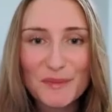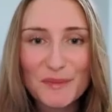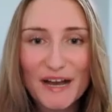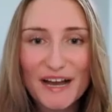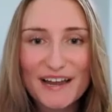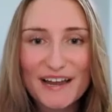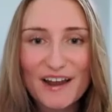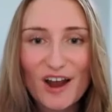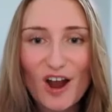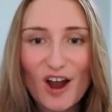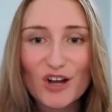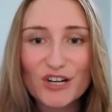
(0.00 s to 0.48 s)

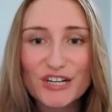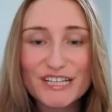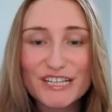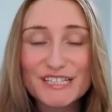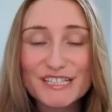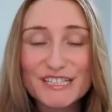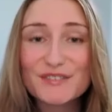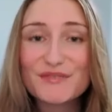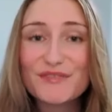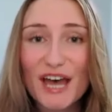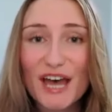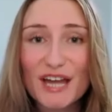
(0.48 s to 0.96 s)
by
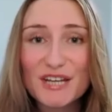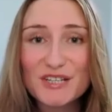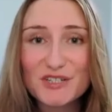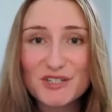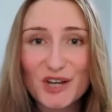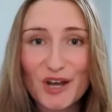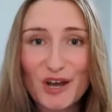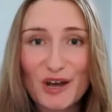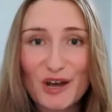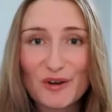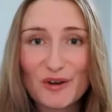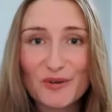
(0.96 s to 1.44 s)
artist Fat
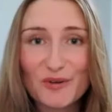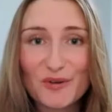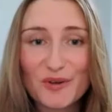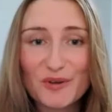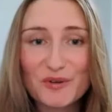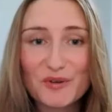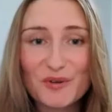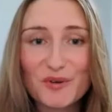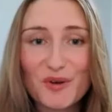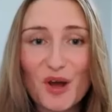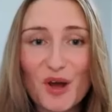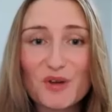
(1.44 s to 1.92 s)
Joe,
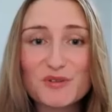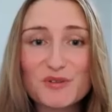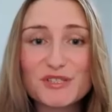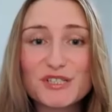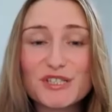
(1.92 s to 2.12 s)
who hosts